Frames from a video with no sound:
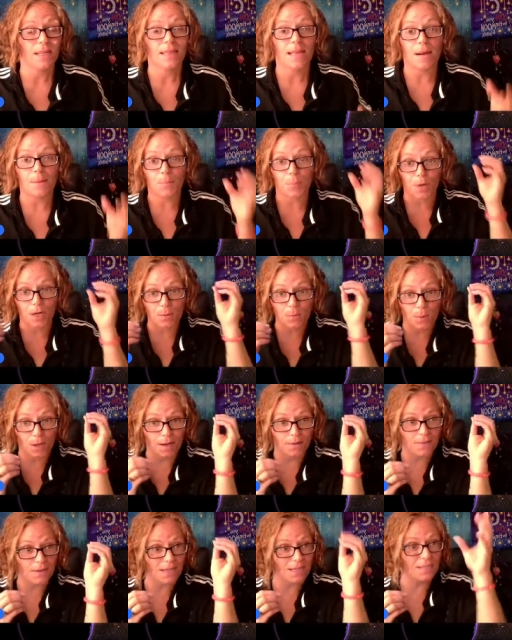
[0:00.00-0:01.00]
that
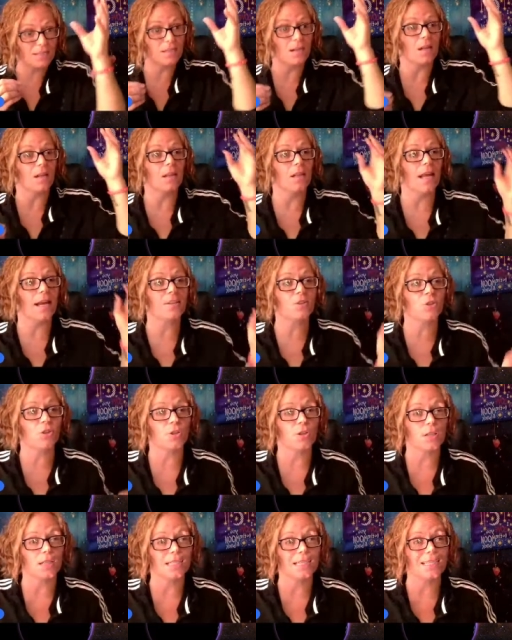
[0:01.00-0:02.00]
brainwave is
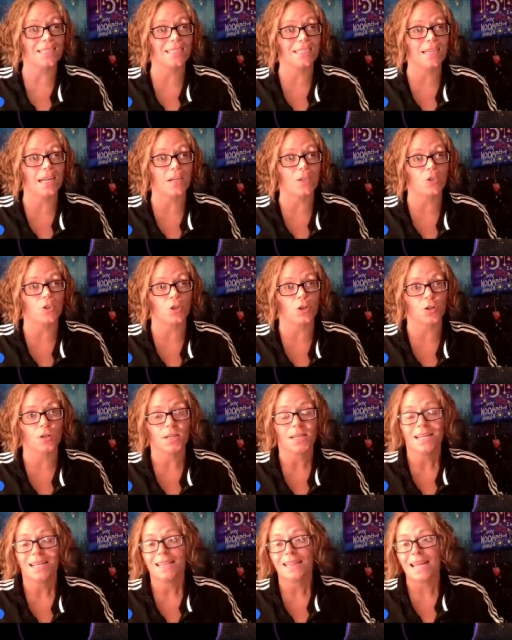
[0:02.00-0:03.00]
electrical in its nature.
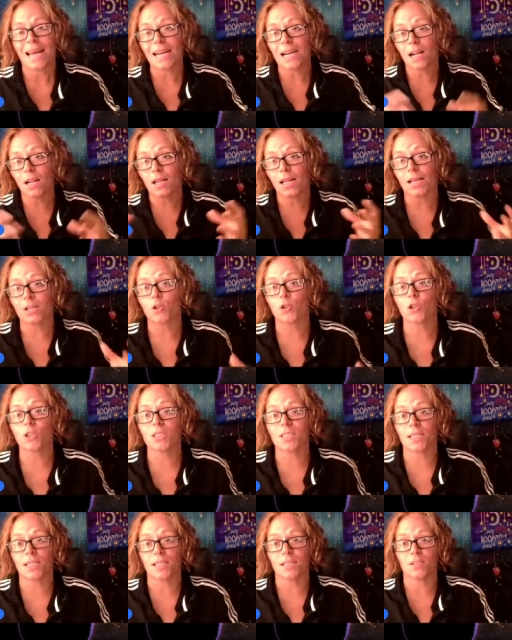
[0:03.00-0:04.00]
That
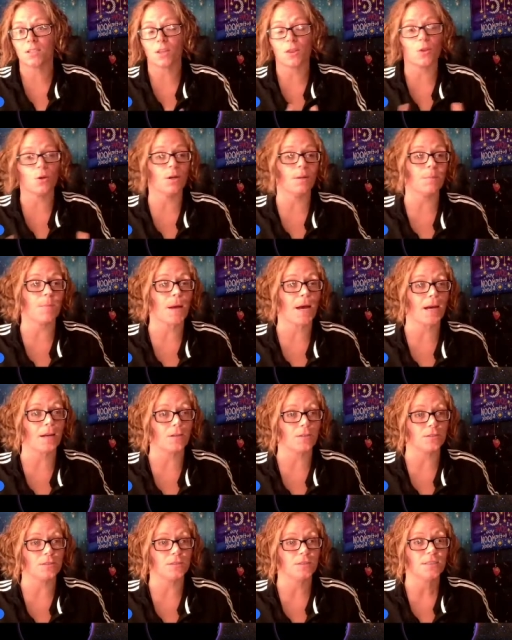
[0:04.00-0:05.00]
electricity is a thought
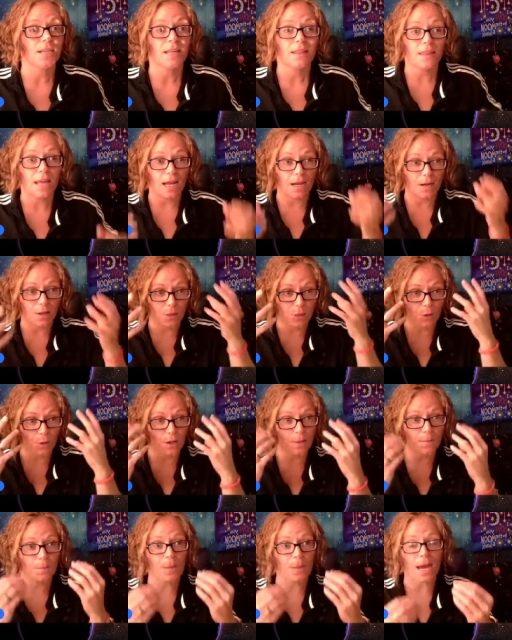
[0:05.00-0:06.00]
pattern. That
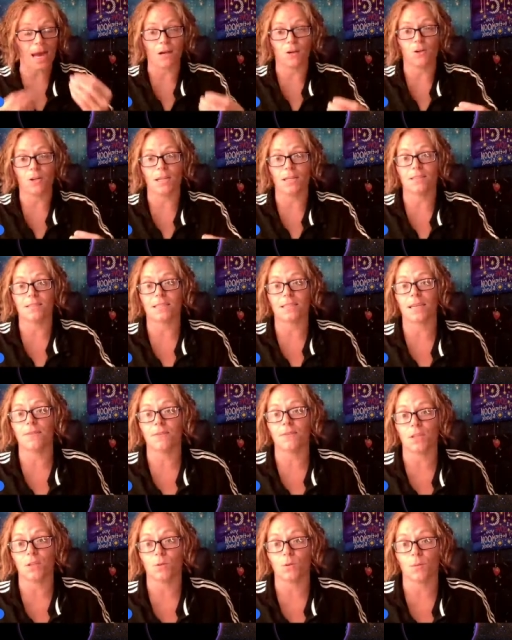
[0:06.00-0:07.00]
thought pattern is
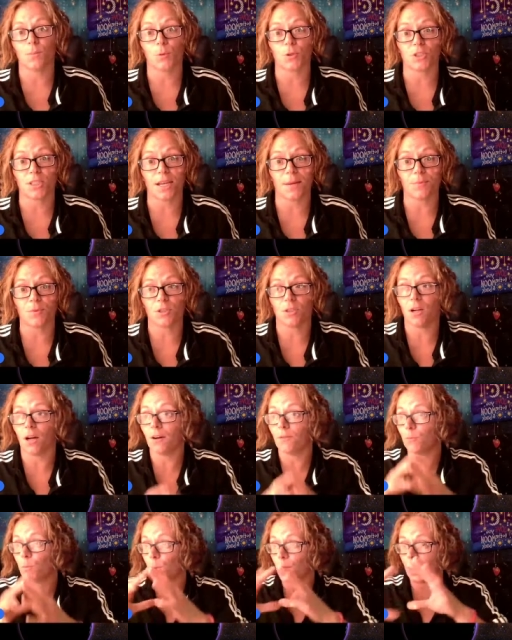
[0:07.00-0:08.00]
giving you the perception
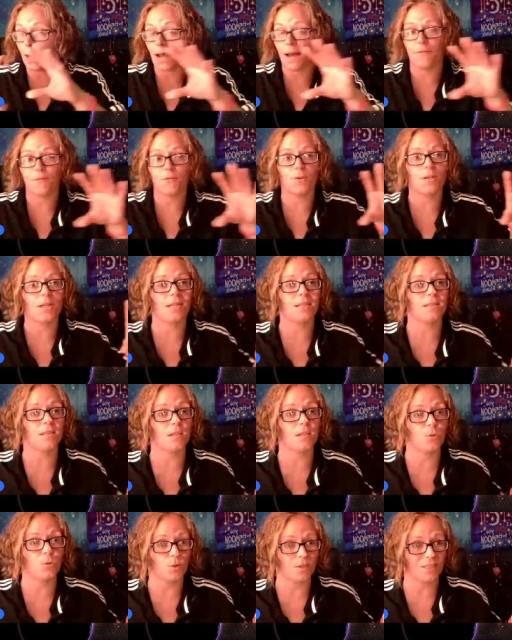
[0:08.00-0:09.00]
of whatever it is
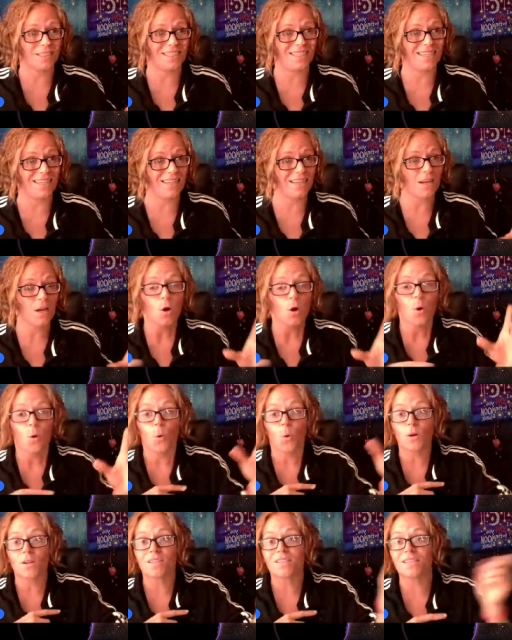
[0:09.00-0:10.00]
that you are seeing
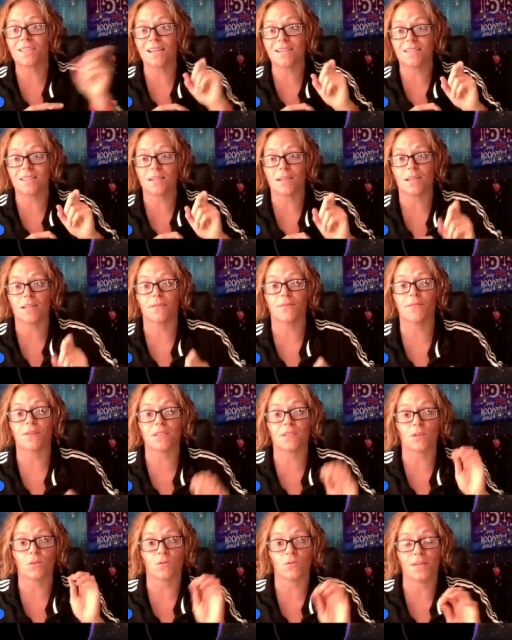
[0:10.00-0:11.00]
or sensing in the
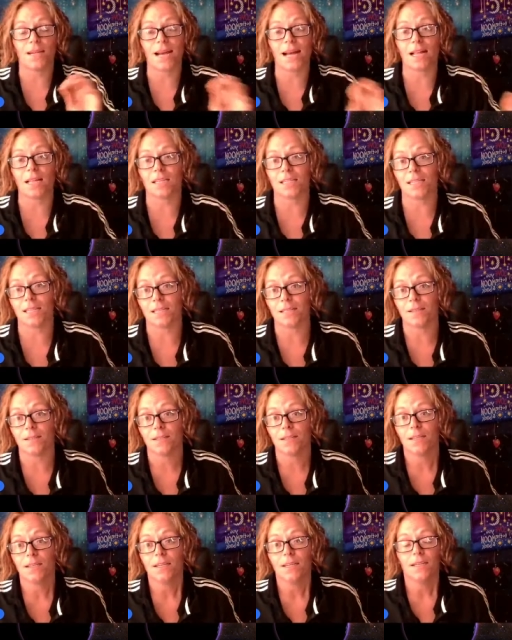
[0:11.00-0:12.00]
physical reality.
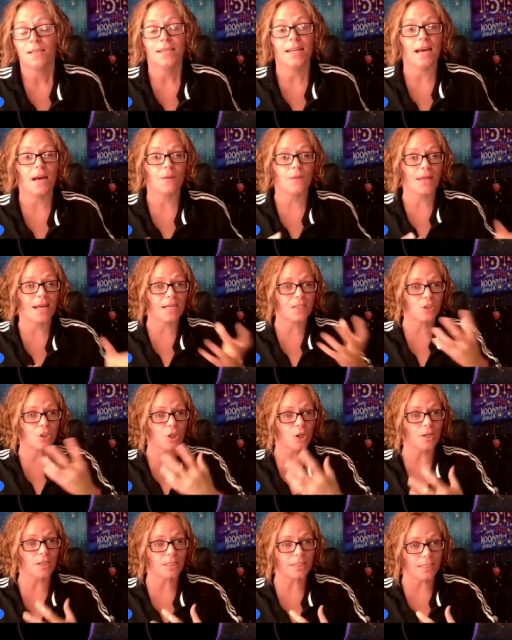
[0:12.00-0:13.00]
Now, that
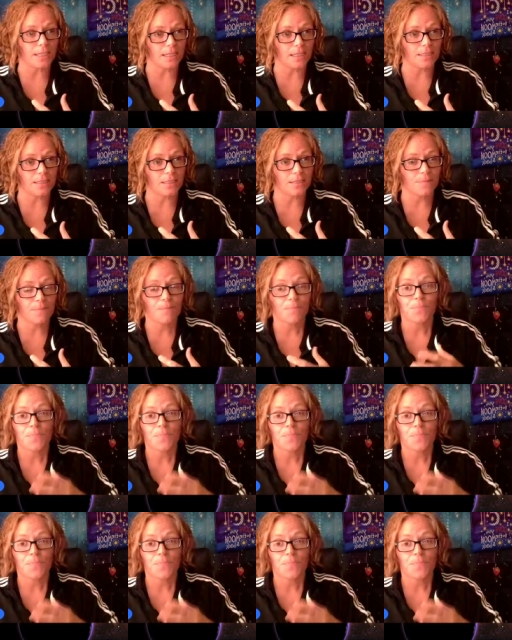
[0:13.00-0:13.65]
darkness,